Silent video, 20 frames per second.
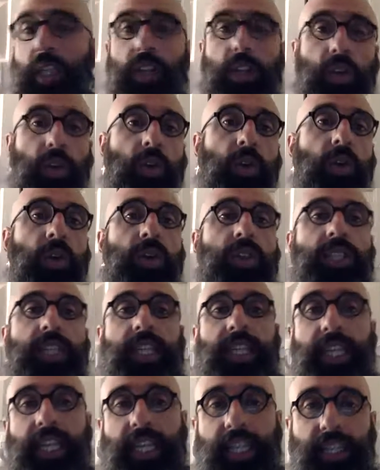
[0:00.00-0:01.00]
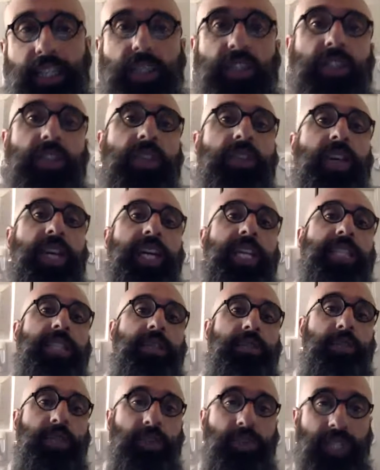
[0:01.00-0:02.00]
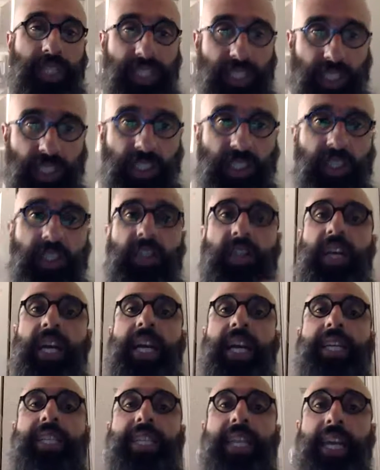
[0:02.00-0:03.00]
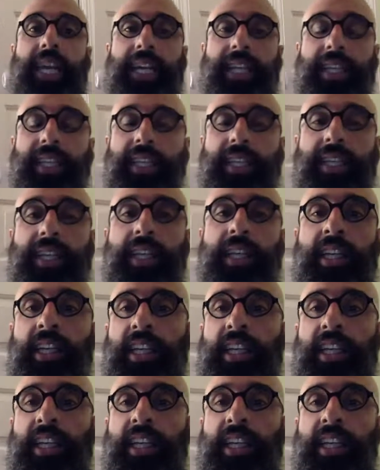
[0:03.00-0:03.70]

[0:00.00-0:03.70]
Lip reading: lords and the aristocrats, and between the aristocrats and the